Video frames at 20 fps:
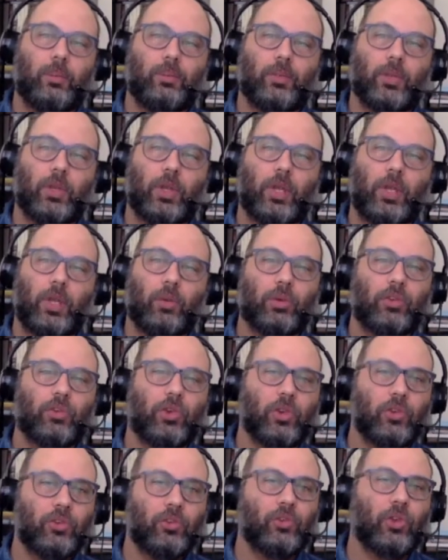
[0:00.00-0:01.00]
He
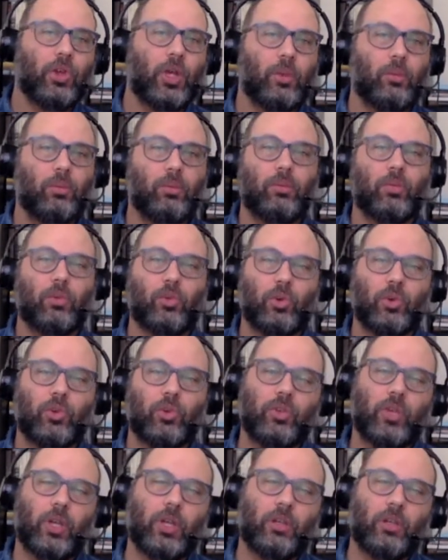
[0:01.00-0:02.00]
returns to him
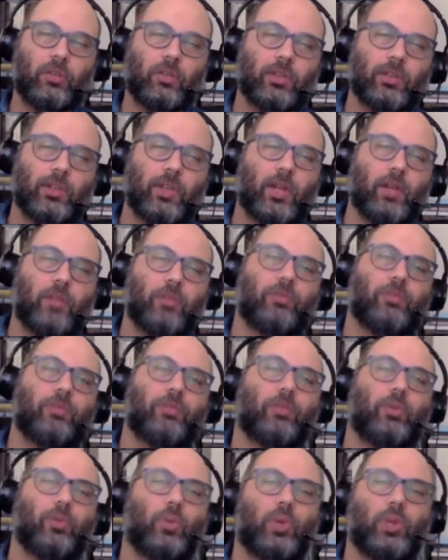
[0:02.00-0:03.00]
towards the end of his
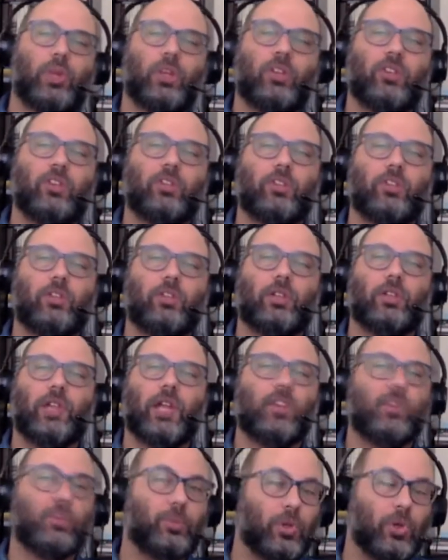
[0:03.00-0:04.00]
life with his
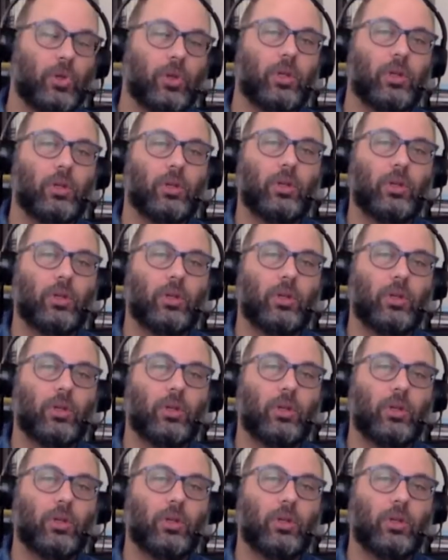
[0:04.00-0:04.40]
last book,